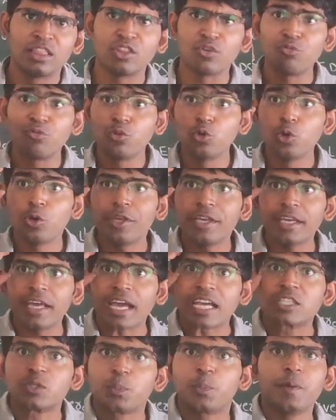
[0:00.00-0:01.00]
The viewing
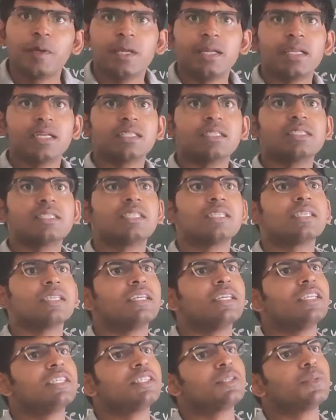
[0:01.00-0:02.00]
experience
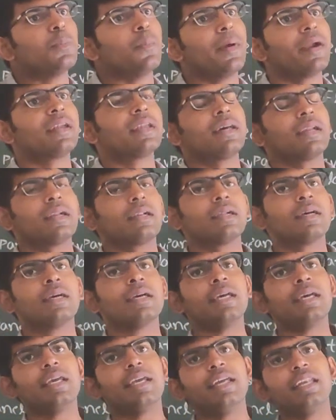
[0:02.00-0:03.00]
is better
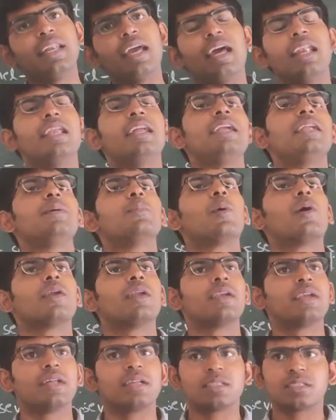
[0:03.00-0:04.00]
in LED
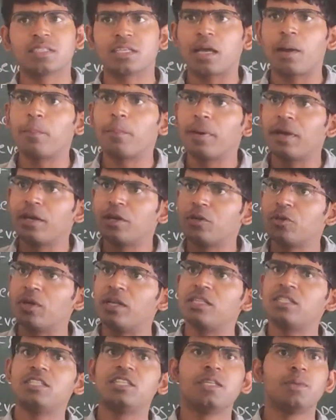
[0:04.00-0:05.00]
monitors compared to
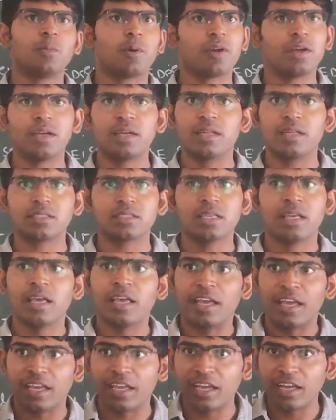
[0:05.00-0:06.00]
LCD monitors.
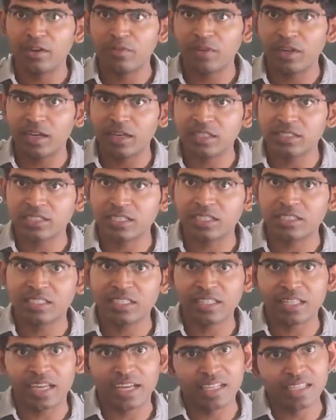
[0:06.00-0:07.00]
Again, we are
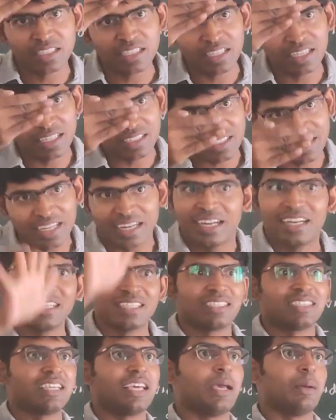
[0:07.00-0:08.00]
discussing the LCD screen
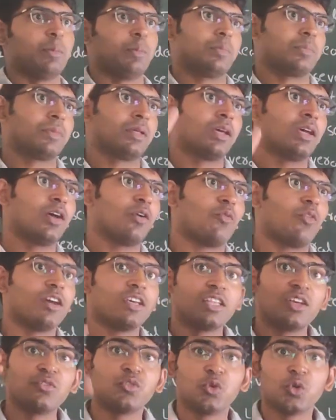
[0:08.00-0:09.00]
is same.
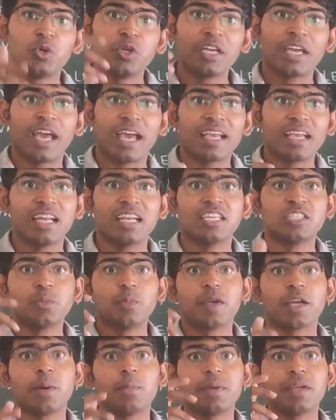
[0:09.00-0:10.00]
Why the viewing angle is
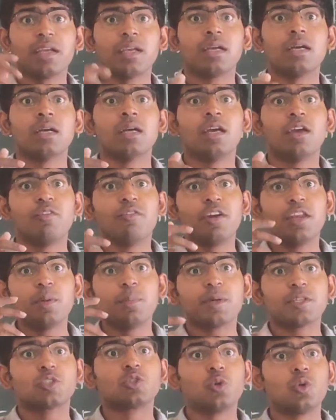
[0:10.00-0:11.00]
becoming very
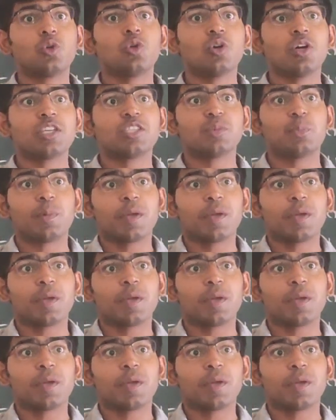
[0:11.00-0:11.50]
much good to us.